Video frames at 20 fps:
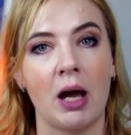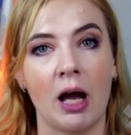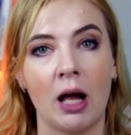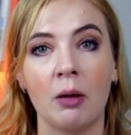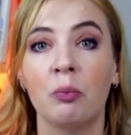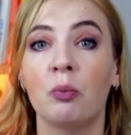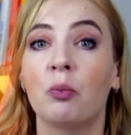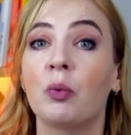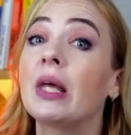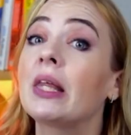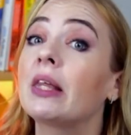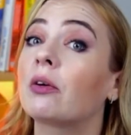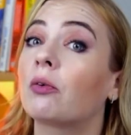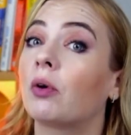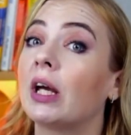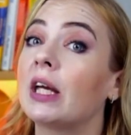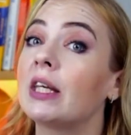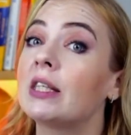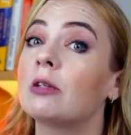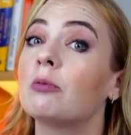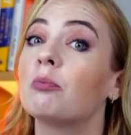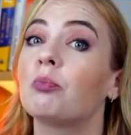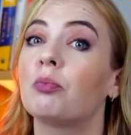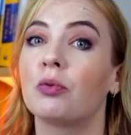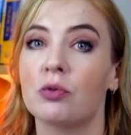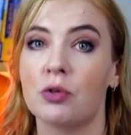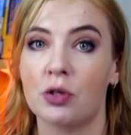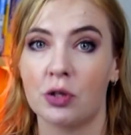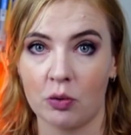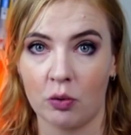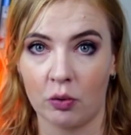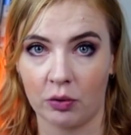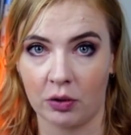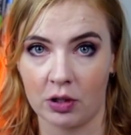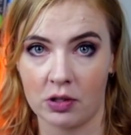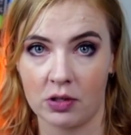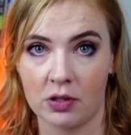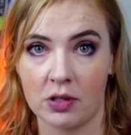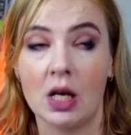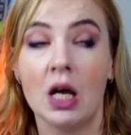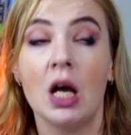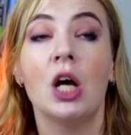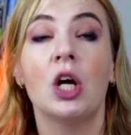help with creating personas.